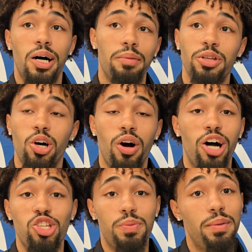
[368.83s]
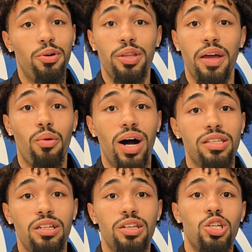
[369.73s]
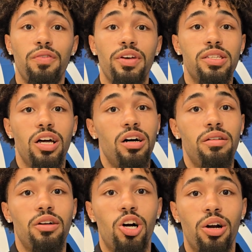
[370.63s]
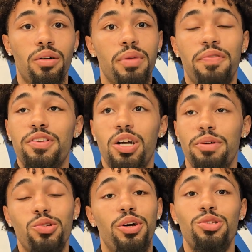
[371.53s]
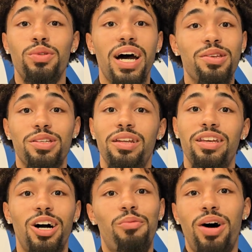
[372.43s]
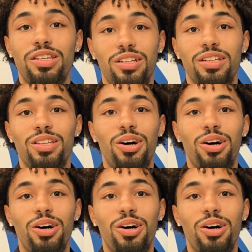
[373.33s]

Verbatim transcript: um, you know, 100 people in there watching us or if there's none or if there's going to be 22,000 in the Yum watching us.